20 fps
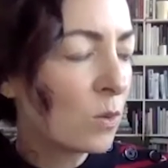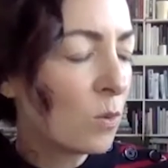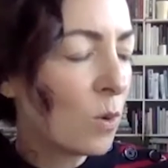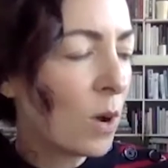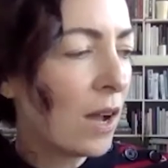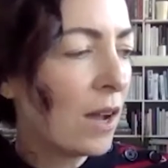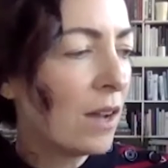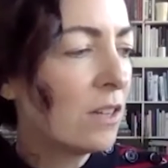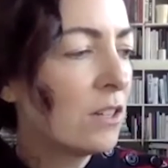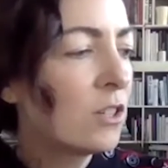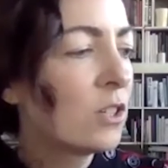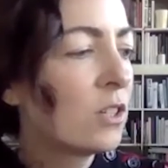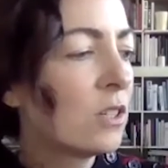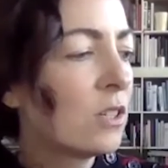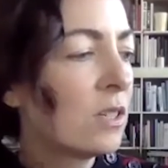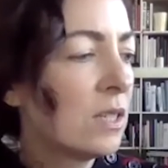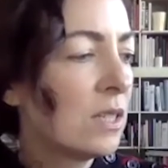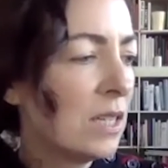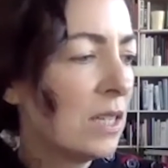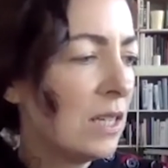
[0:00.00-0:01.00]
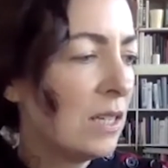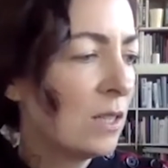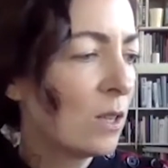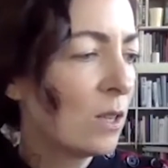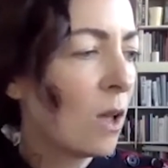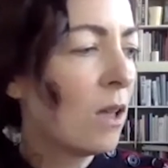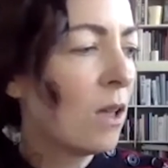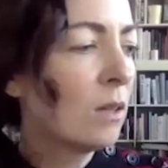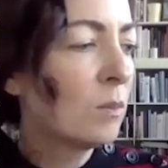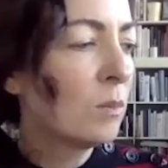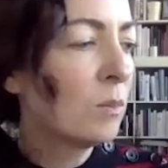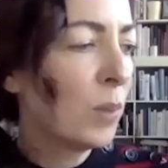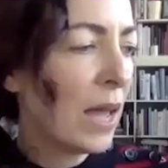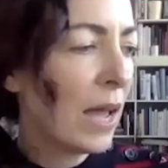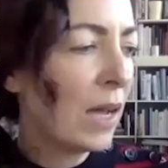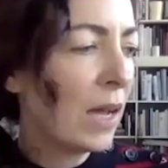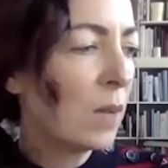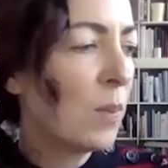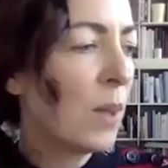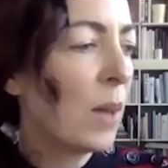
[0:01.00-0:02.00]
squash, sea salt,
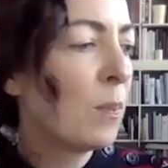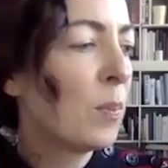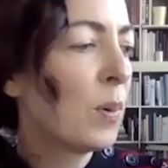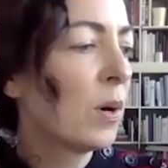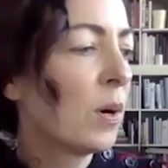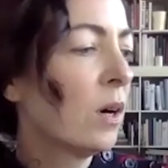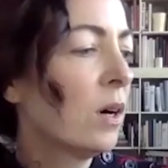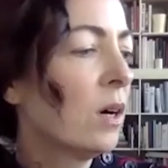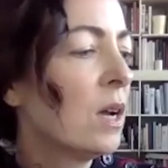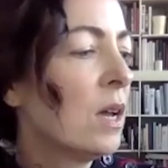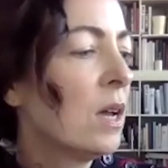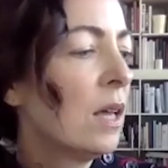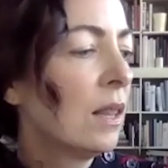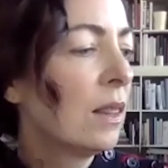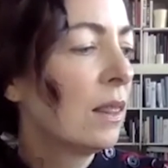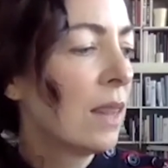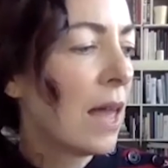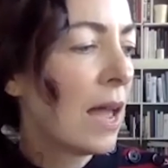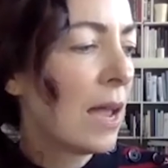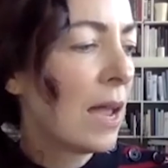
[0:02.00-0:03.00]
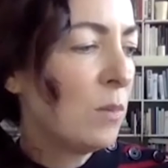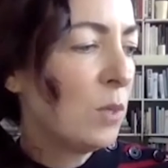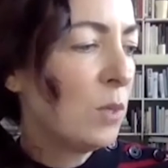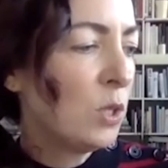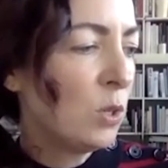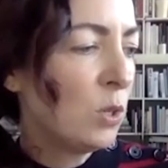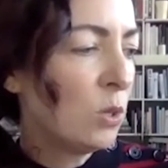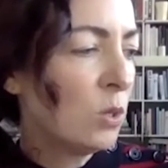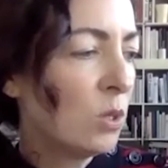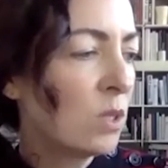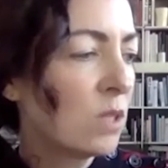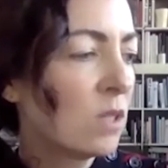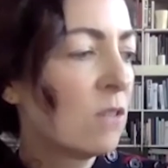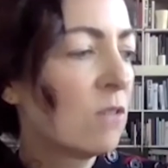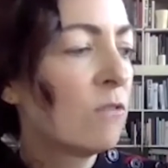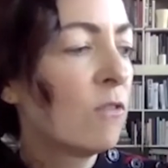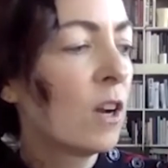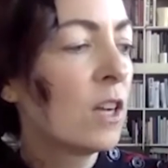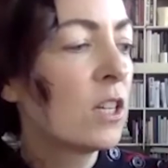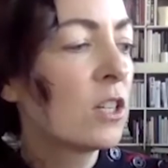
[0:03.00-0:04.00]
black pepper, lime juice,
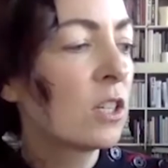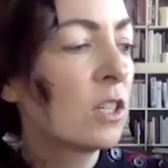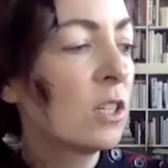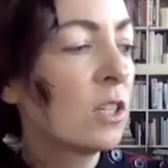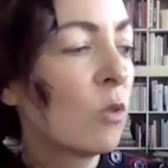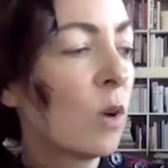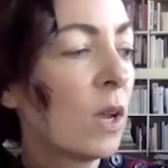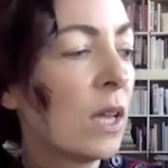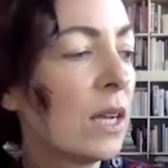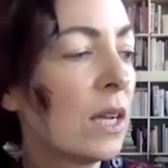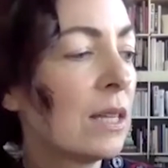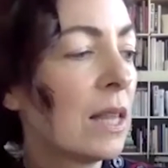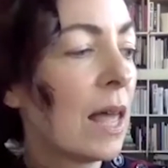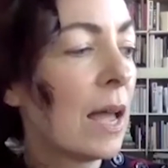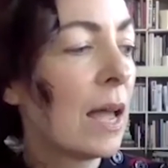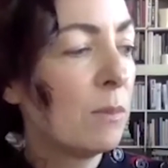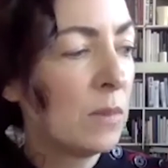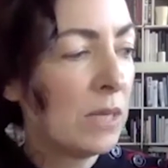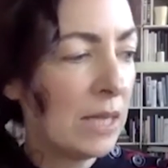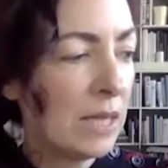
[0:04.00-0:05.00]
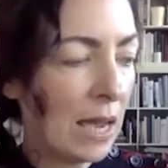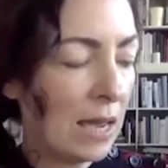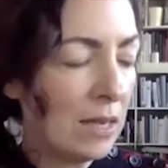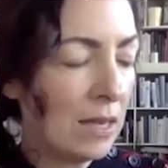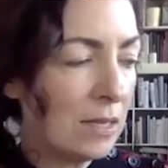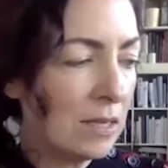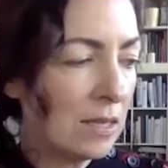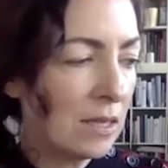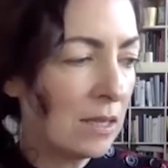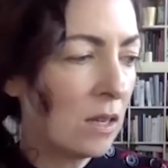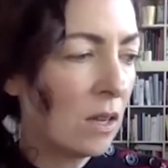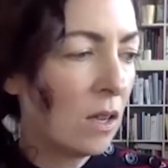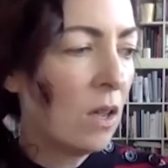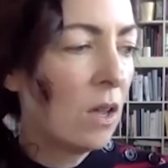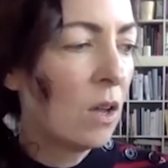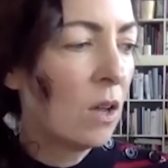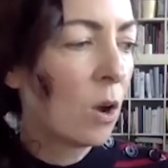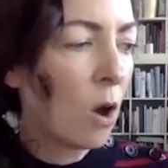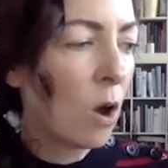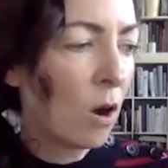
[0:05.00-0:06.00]
freshly grated lime zest,
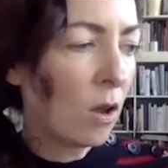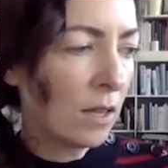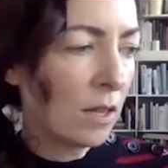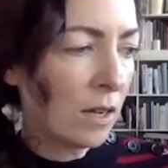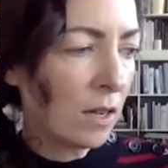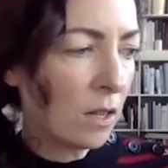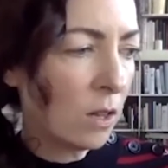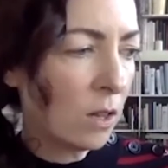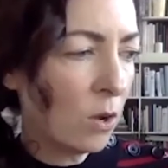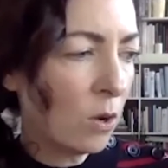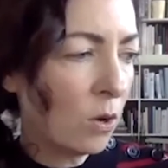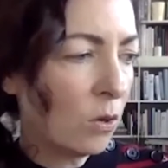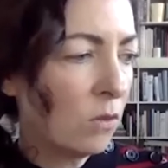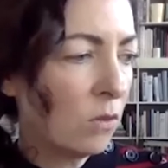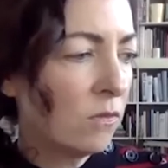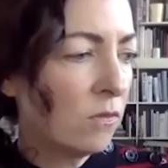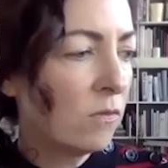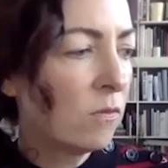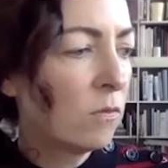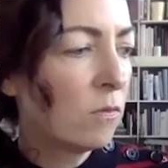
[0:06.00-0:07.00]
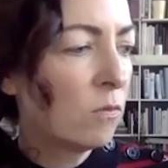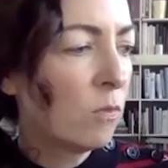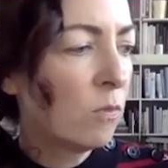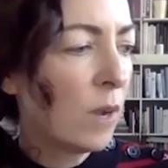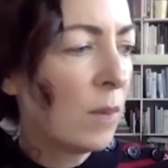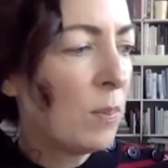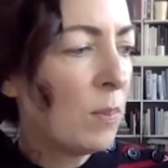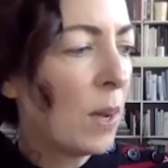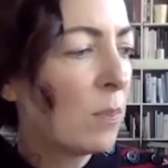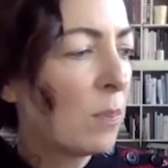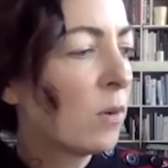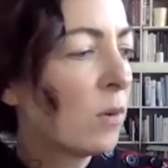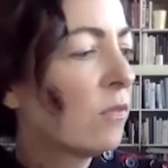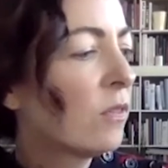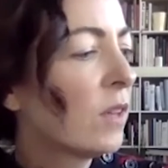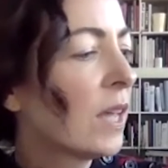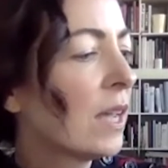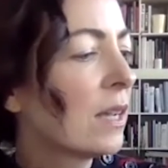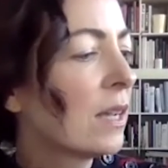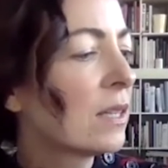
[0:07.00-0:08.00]
garlic clove, red pepper
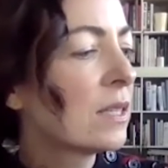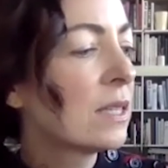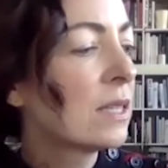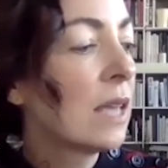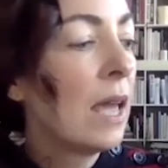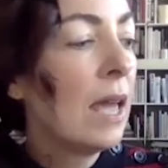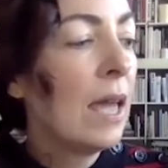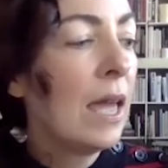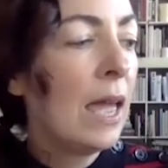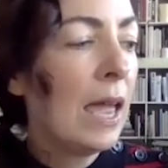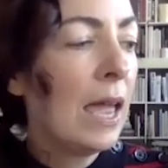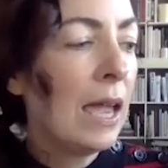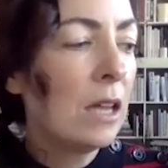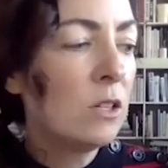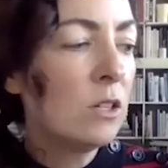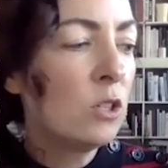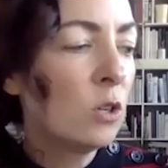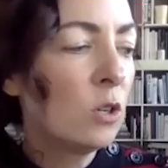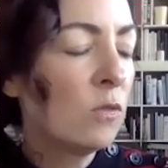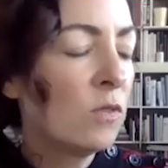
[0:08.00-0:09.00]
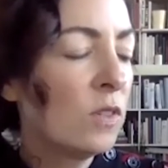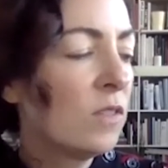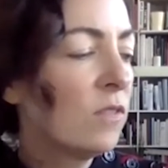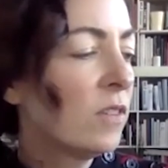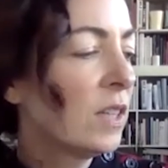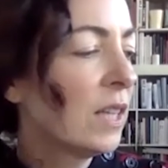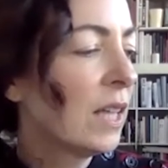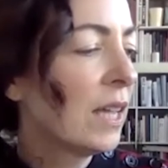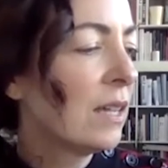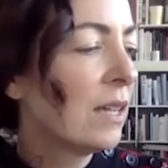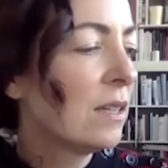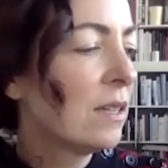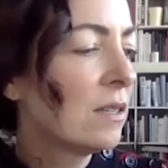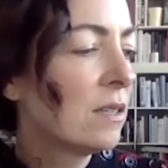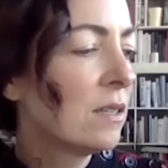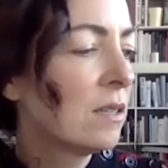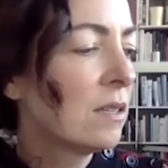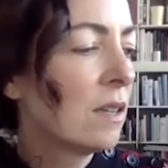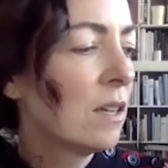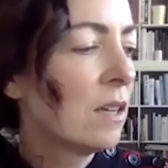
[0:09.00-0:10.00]
flakes, anchovy
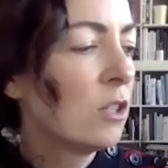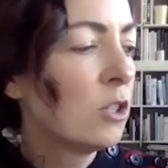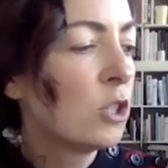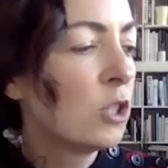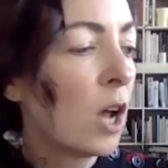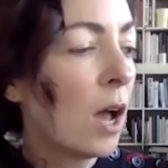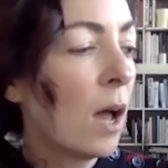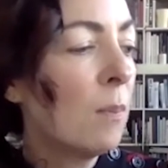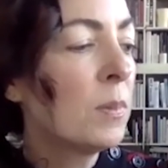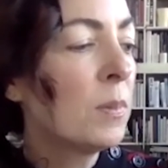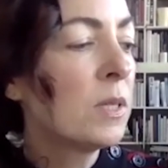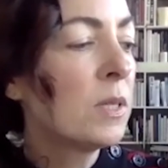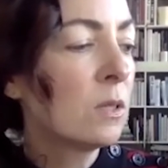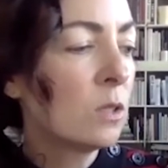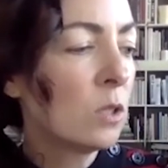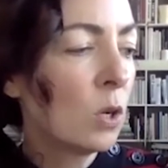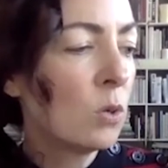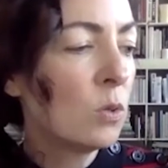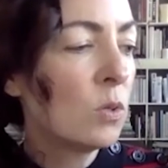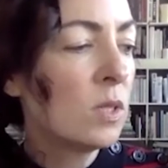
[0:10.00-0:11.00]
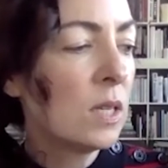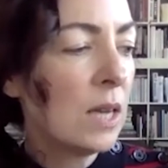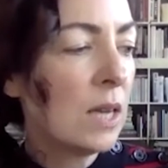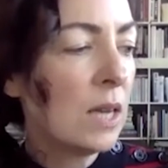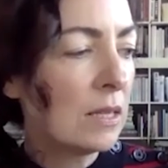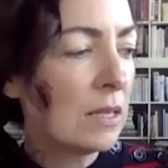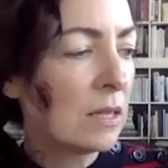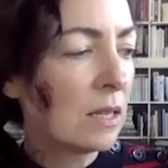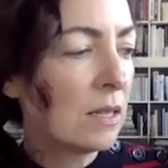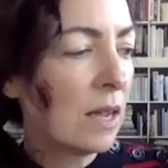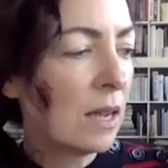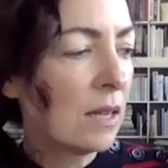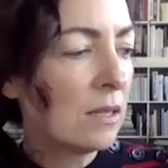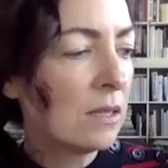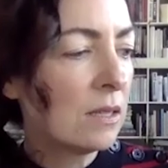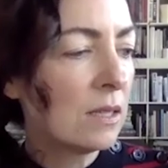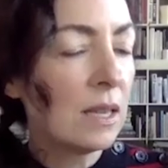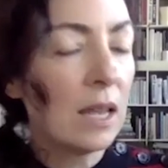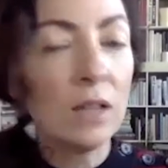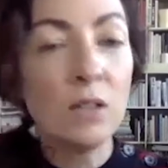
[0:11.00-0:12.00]
fillets, chopped toasted
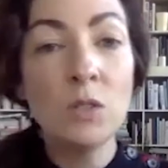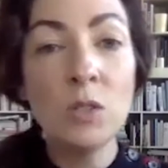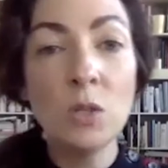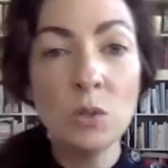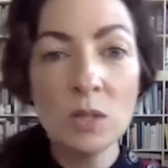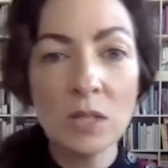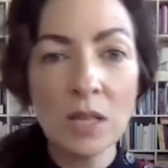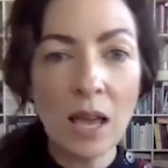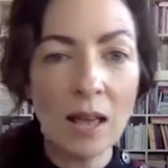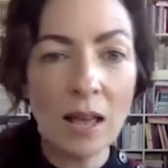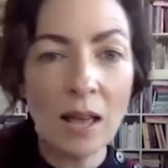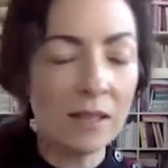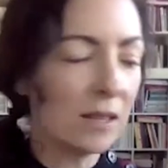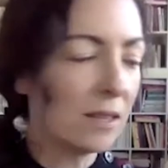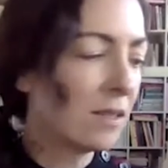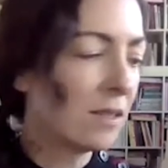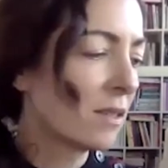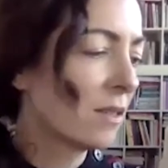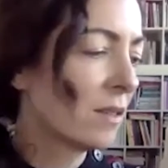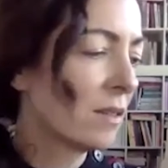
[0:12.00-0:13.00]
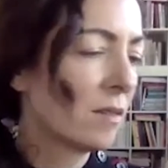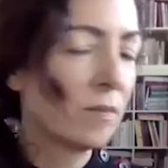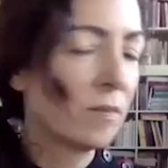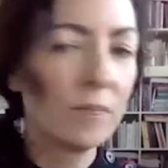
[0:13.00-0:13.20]
hazelnuts, and two scallions.